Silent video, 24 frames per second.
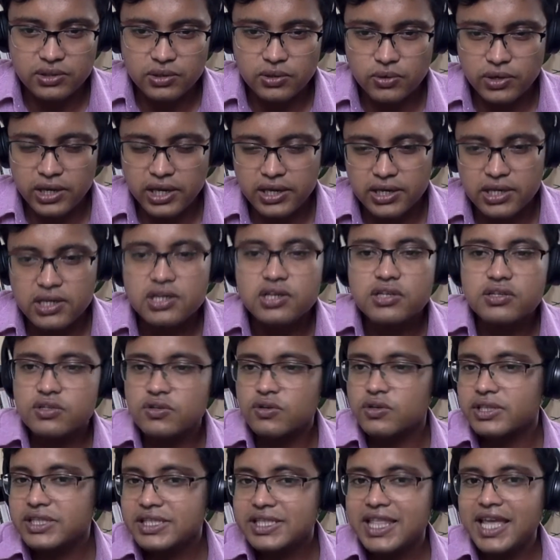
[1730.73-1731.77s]
Okay,
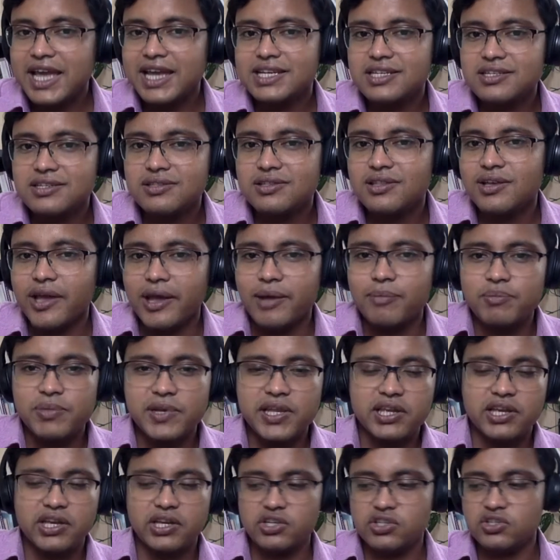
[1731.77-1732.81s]
so that's the
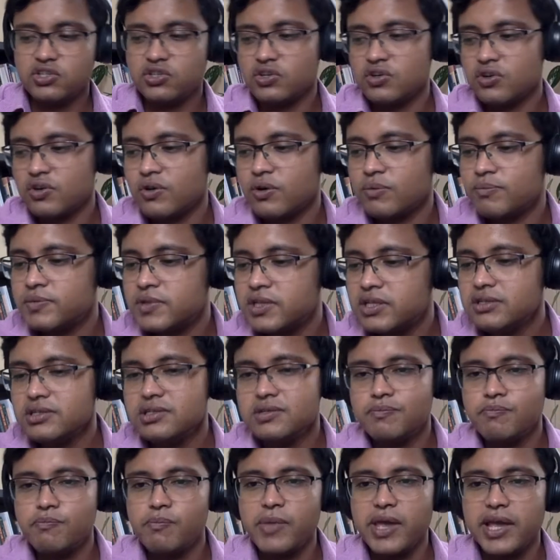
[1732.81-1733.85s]
application of this
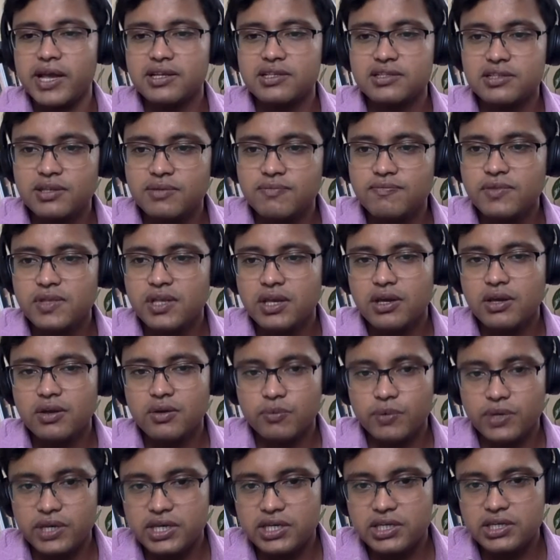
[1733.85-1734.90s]
maxim
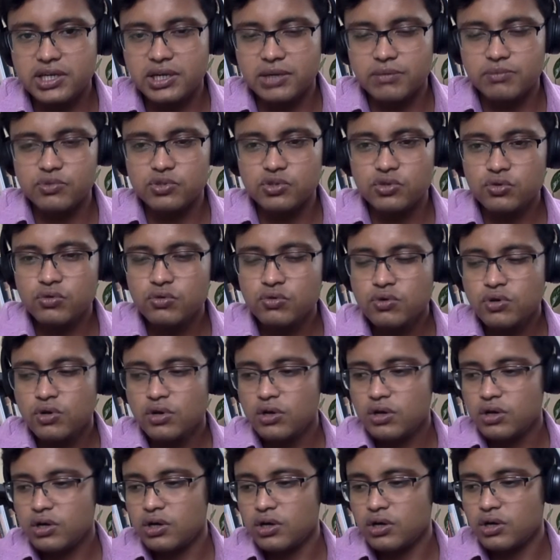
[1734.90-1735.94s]
when it comes to
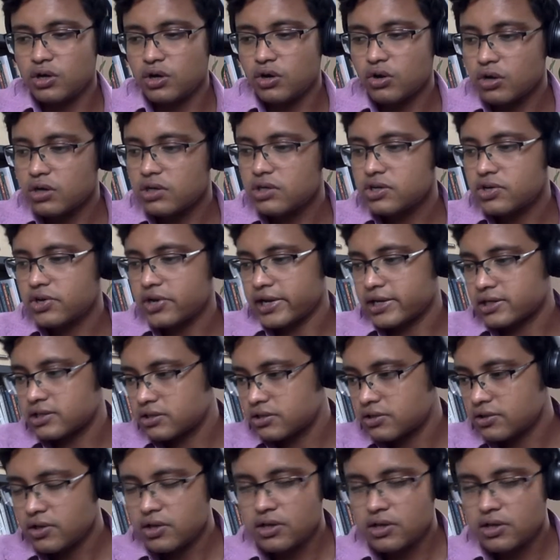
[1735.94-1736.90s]
contract.